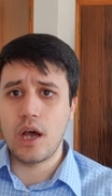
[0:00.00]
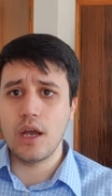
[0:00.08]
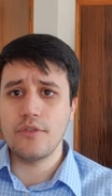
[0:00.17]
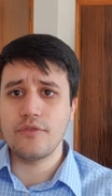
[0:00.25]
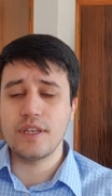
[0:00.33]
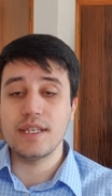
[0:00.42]

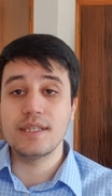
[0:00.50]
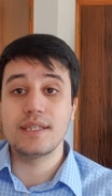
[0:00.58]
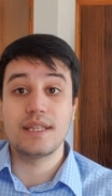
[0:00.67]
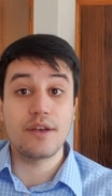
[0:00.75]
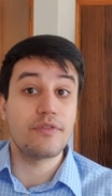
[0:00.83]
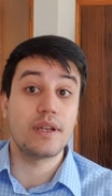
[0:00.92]
life
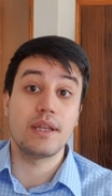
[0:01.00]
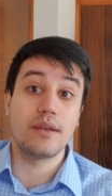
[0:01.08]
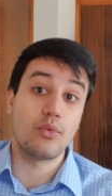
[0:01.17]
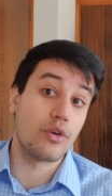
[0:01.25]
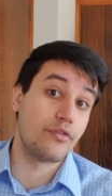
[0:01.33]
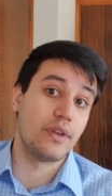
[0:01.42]
is
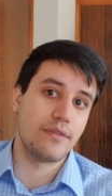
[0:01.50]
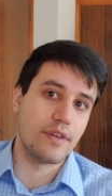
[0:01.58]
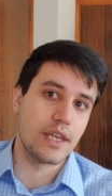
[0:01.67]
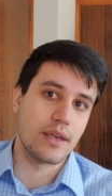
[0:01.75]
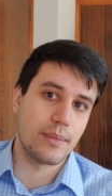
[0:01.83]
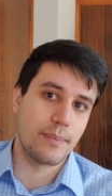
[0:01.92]
definitely
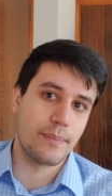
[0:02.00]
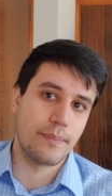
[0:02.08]
worth living.